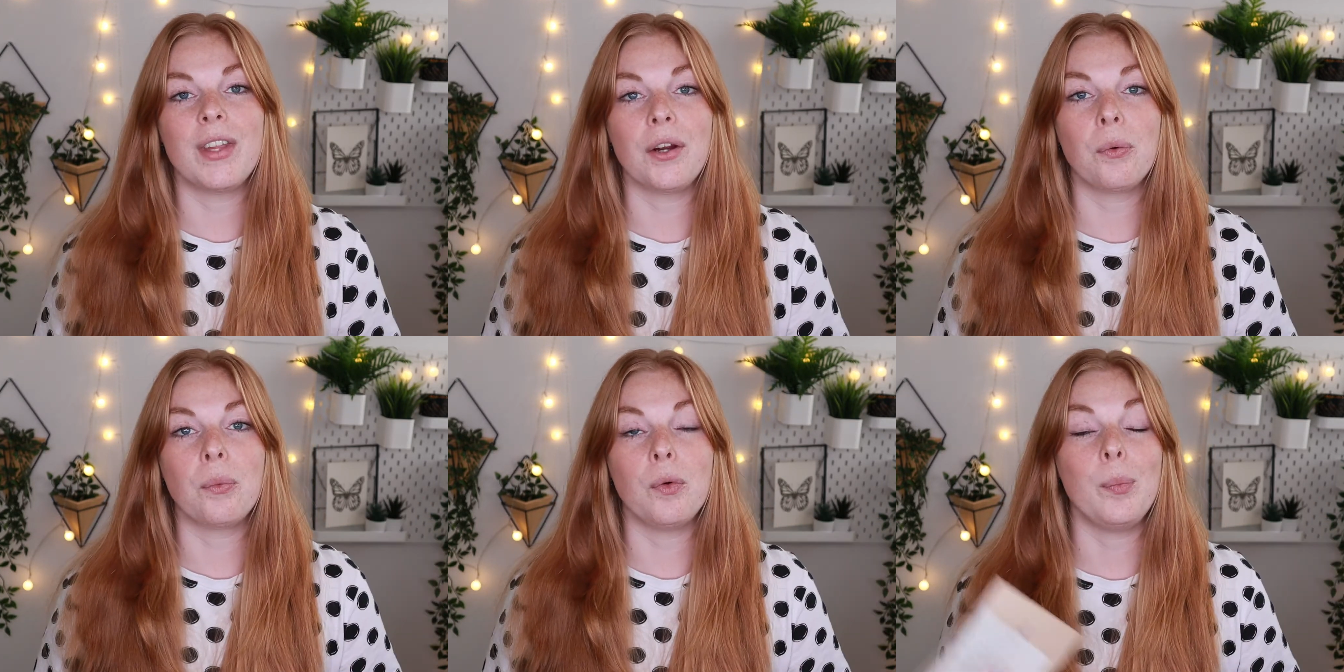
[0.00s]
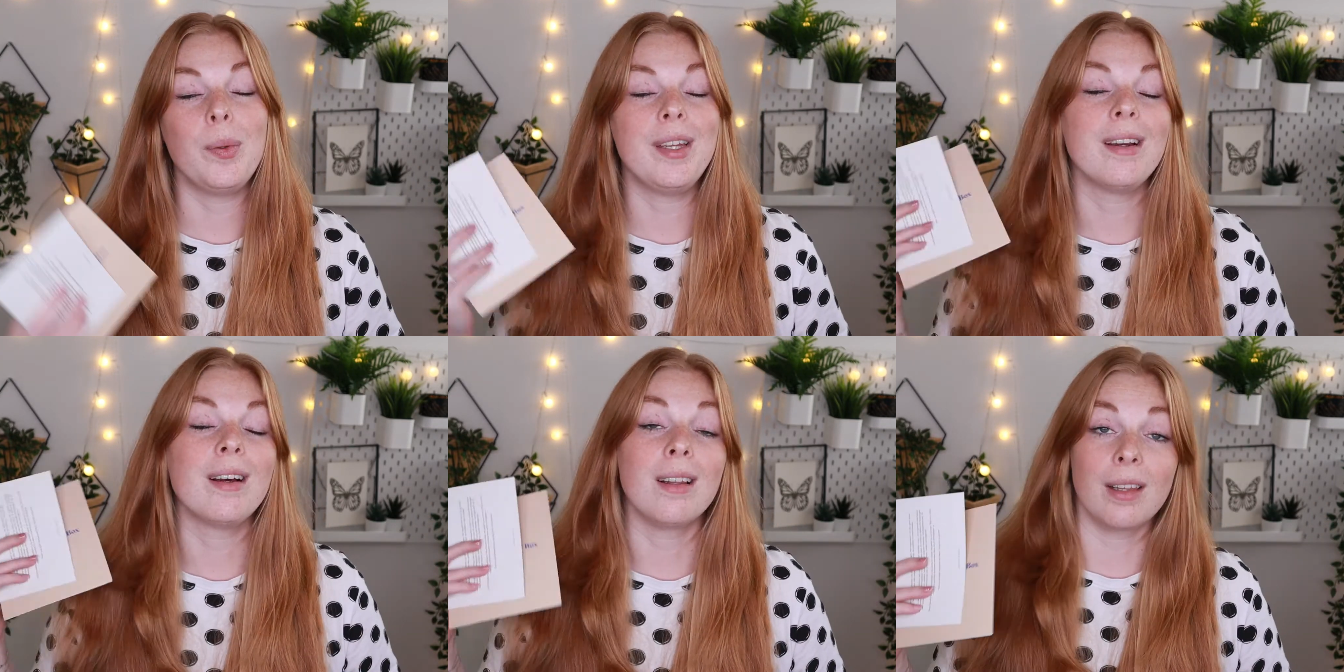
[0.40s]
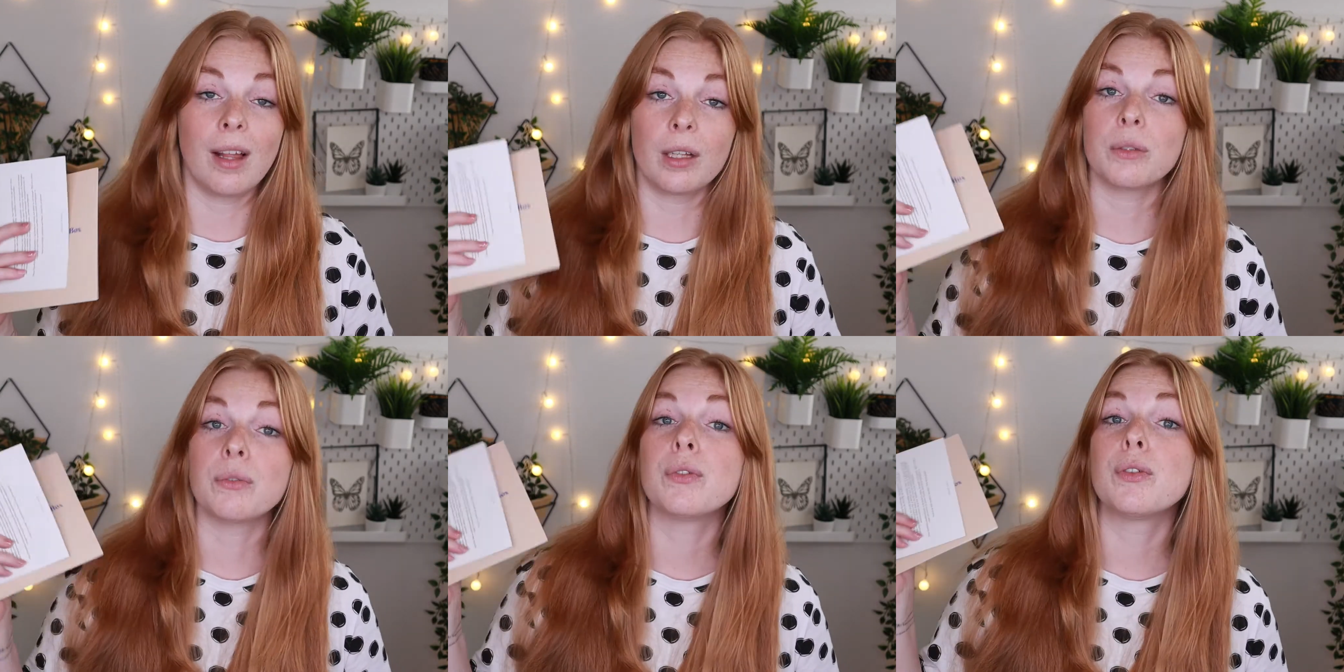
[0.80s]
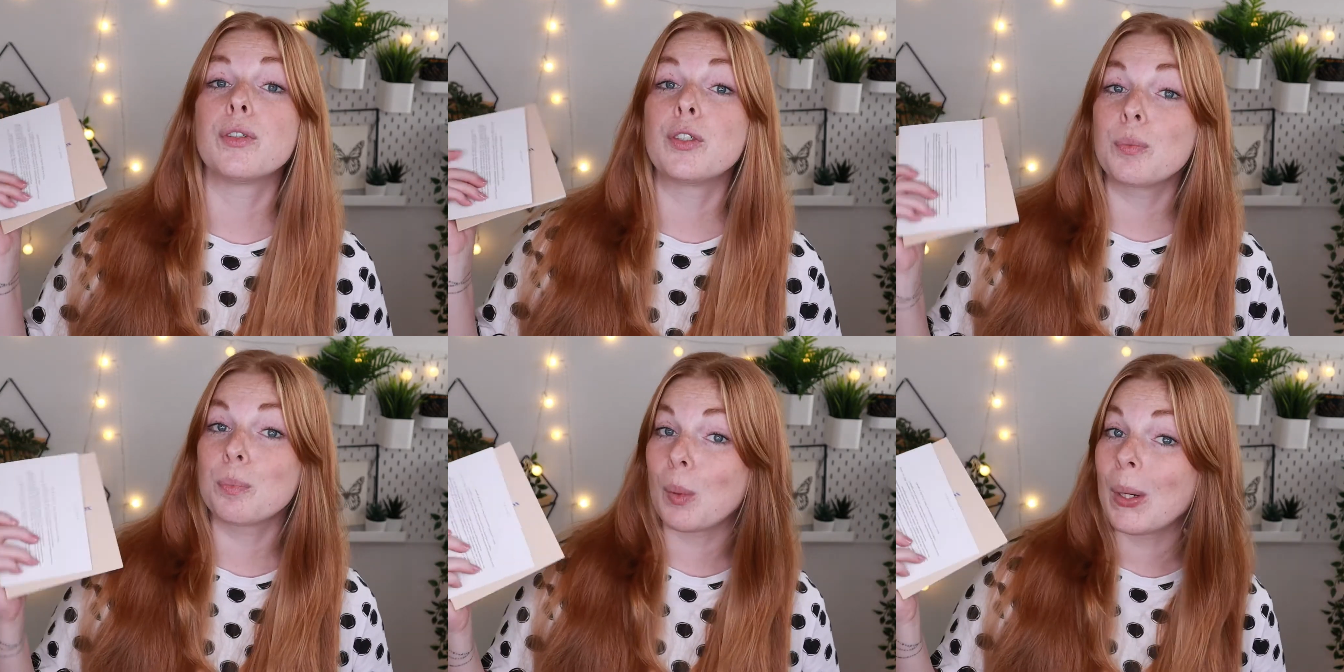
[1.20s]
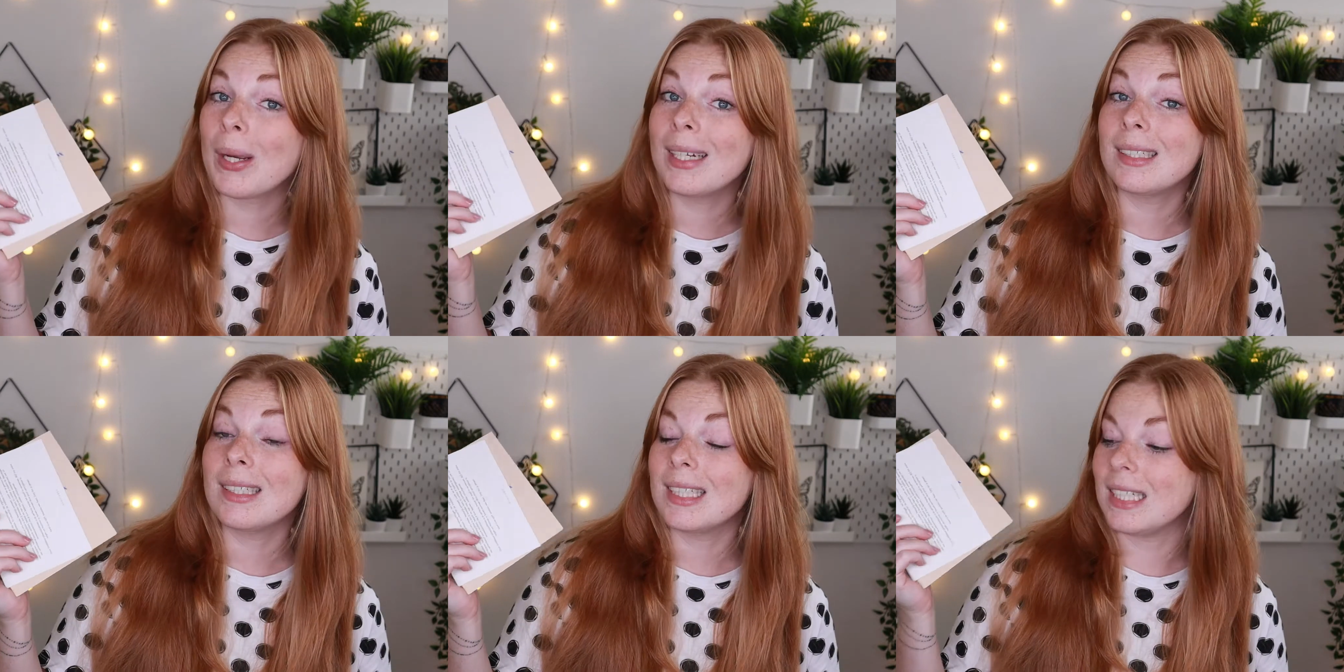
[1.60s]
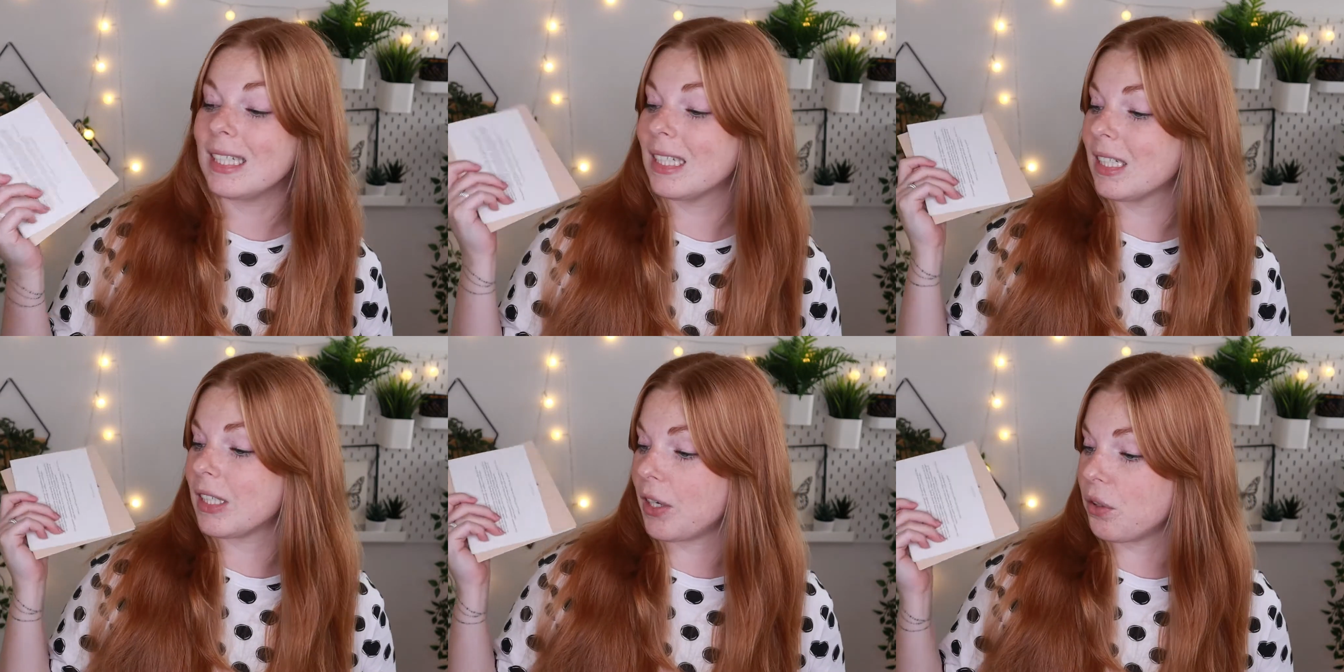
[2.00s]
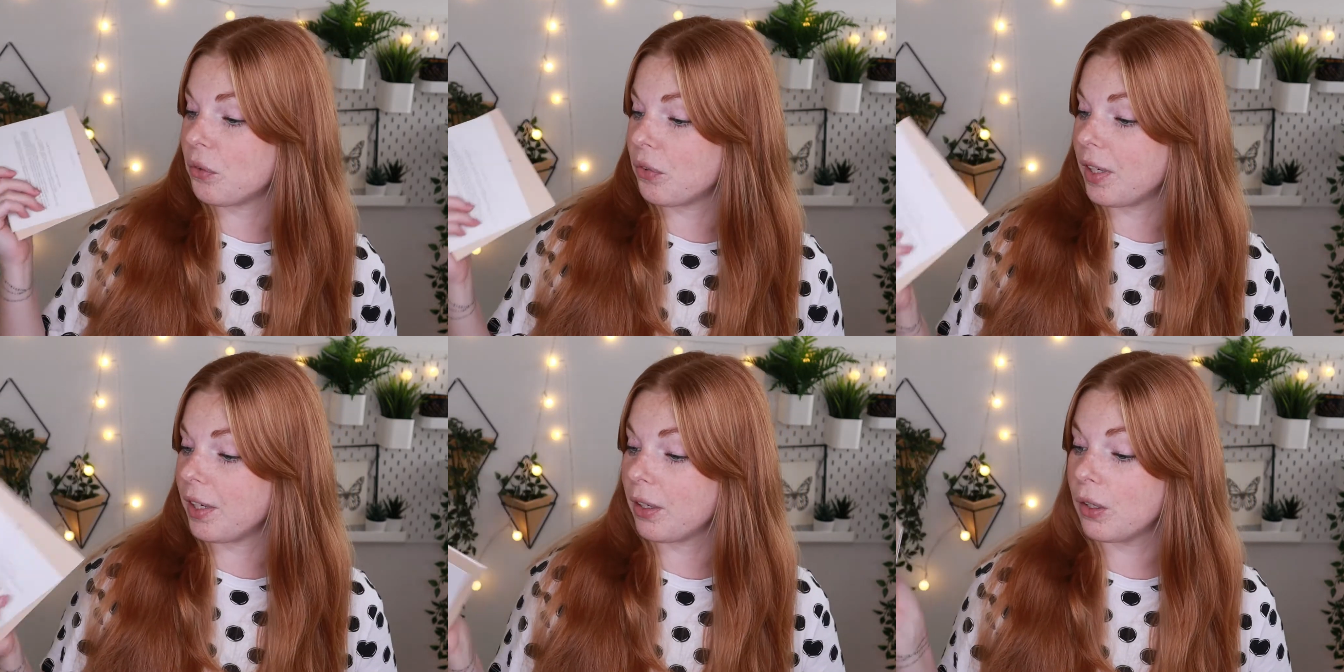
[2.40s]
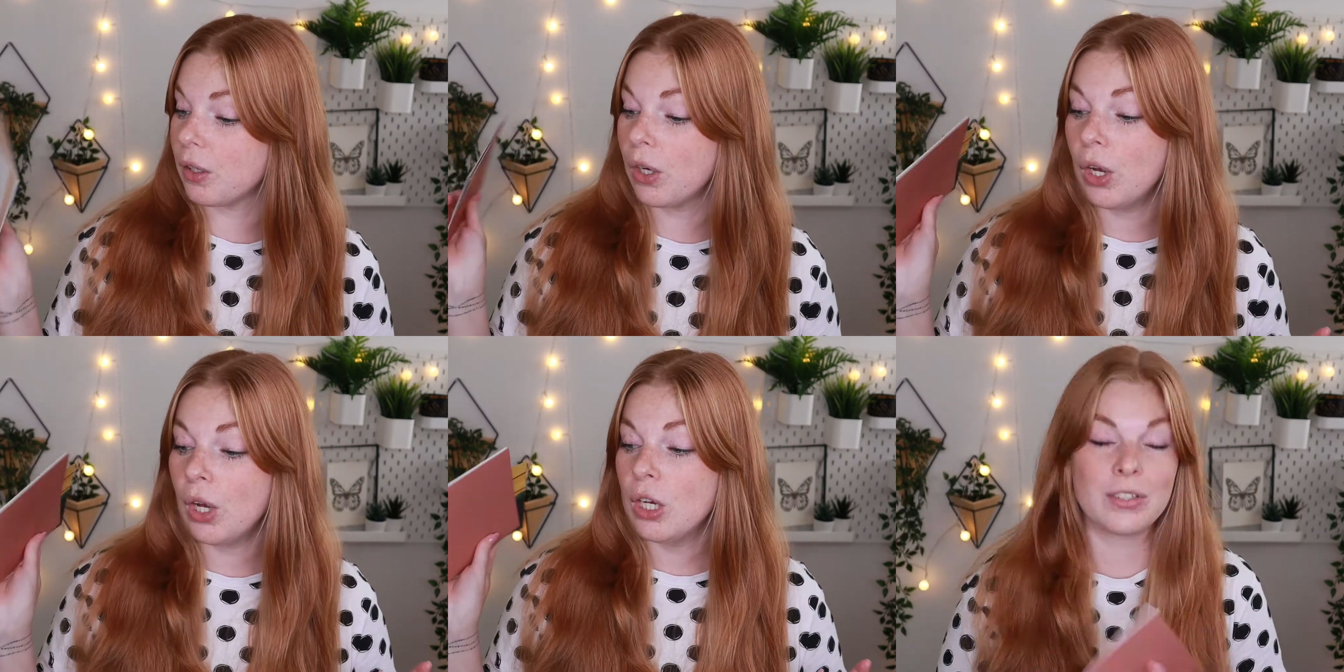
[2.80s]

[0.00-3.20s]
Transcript: there will be a lot of spoilers inside of here.